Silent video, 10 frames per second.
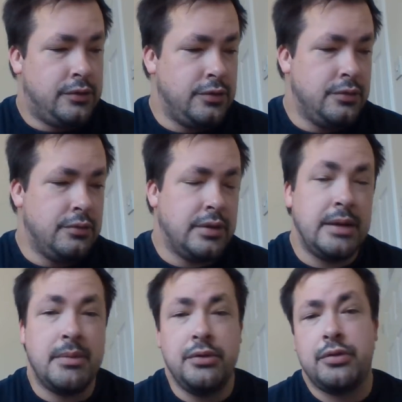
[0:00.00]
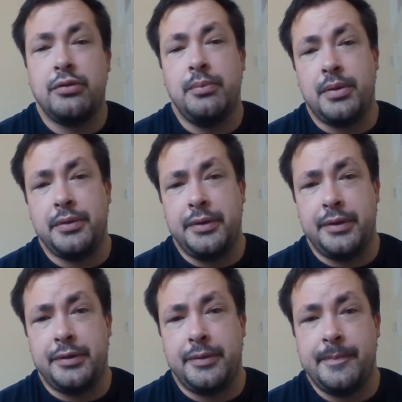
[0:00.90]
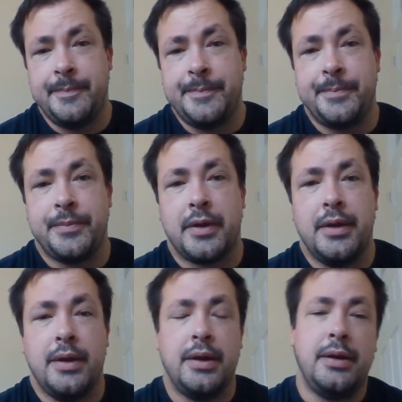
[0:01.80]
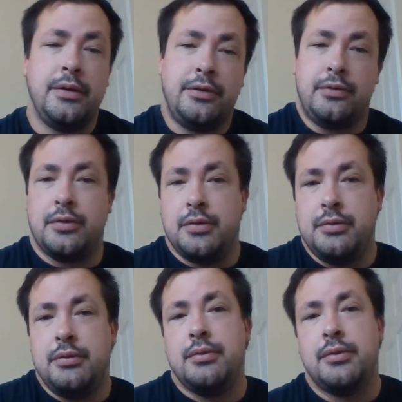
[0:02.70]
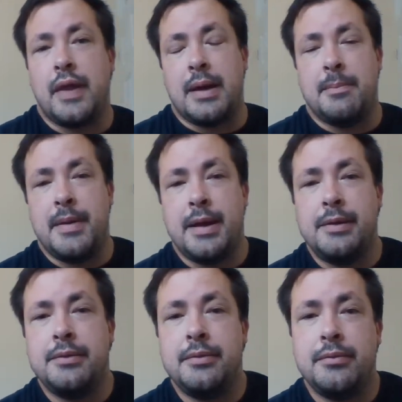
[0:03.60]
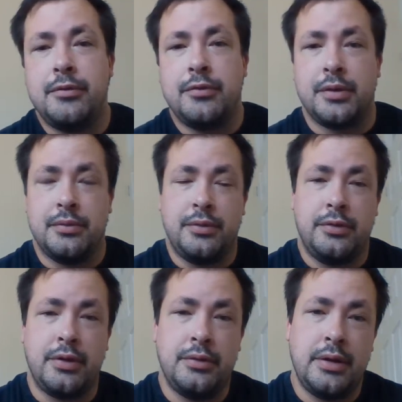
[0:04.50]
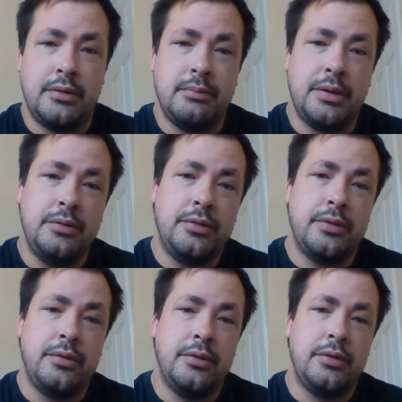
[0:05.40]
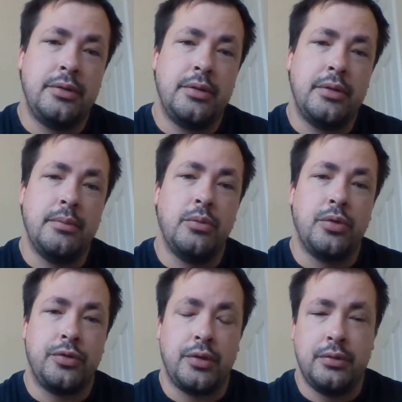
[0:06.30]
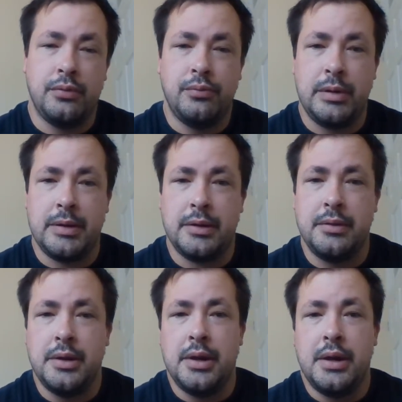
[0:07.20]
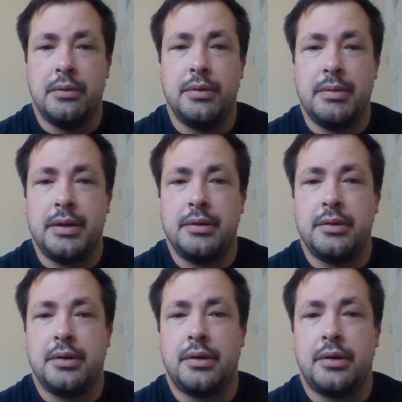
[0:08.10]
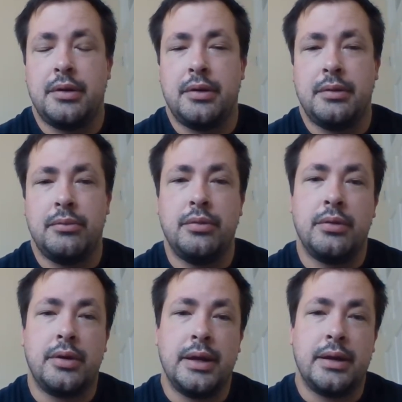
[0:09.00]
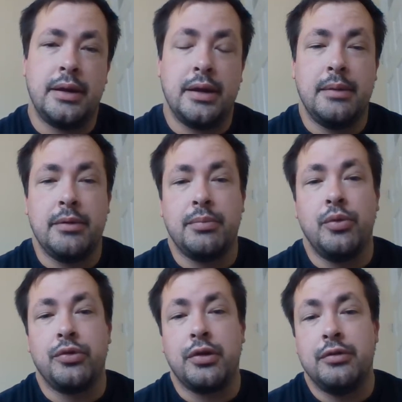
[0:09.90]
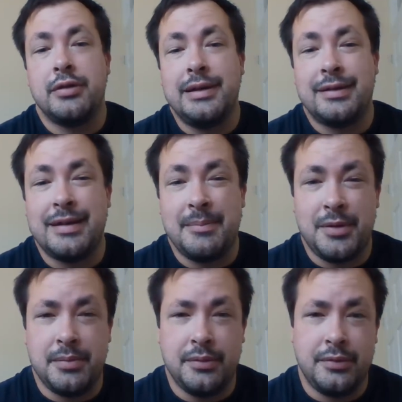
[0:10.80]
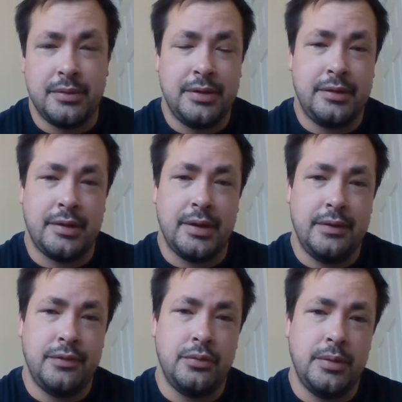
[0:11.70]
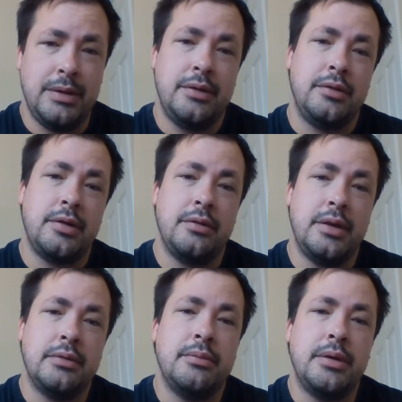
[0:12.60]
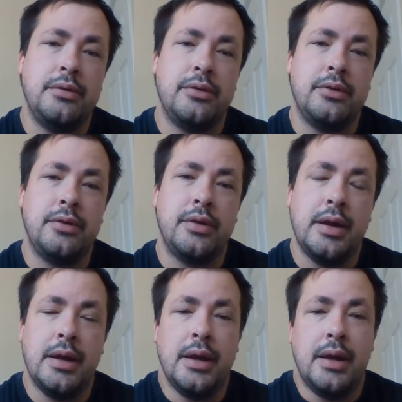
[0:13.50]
two emotional bondage it is true that men struggle to show their emotions more so than women. Women are more likely, and it's more socially acceptable, shall we say, for women to show their emotions.